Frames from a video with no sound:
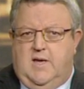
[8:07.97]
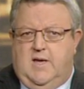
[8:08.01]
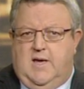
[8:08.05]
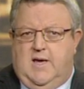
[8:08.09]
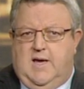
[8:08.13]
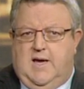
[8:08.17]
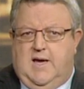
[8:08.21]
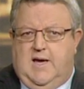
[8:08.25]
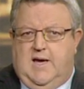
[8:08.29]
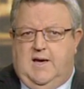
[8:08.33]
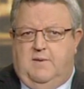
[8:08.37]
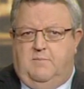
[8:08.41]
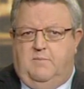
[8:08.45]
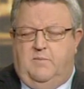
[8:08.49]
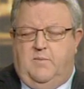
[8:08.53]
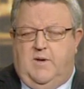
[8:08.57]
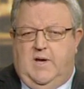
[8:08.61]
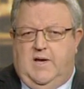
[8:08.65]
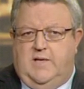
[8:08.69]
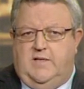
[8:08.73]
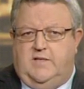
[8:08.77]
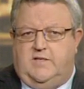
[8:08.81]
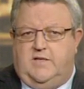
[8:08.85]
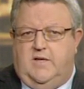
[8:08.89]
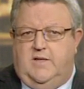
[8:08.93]

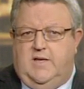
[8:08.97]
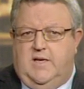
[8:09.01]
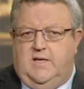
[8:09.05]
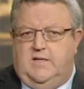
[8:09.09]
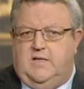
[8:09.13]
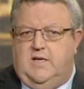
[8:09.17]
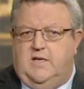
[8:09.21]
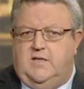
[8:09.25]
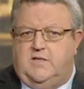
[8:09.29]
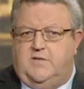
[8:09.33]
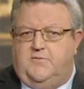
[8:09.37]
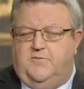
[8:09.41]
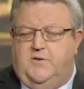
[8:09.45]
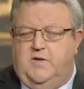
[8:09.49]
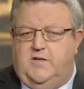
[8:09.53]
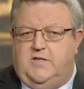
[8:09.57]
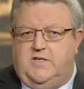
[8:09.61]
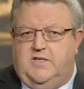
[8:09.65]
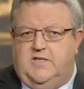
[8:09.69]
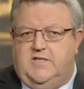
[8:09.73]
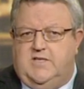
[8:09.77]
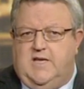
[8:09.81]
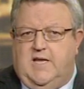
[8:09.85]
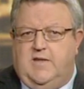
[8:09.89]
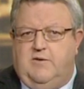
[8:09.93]
And so that's
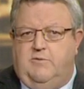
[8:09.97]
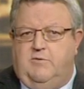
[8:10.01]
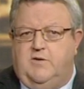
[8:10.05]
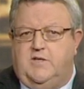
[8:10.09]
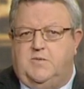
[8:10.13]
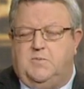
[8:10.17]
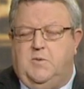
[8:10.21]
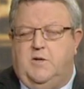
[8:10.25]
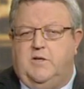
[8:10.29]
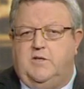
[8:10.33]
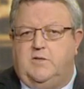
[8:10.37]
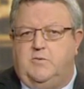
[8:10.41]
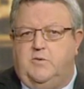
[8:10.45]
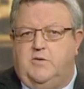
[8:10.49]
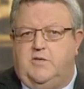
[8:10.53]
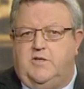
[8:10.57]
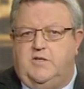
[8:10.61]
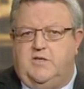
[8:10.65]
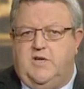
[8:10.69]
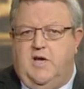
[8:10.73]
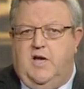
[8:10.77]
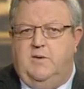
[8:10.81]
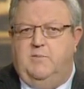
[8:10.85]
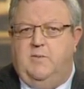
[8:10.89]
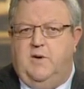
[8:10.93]
firstly Southern Response, which
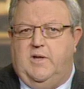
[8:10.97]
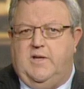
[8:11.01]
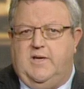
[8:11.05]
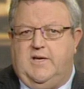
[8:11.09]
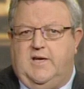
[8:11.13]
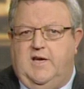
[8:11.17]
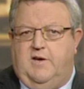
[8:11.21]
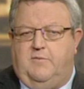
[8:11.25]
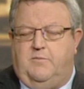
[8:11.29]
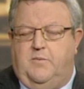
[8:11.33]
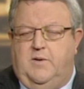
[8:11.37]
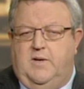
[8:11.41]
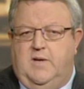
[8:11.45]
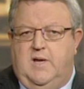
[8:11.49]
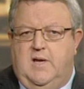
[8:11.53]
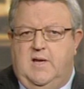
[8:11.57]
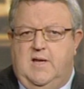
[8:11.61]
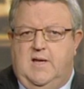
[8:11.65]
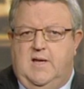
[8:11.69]
is owned by the government.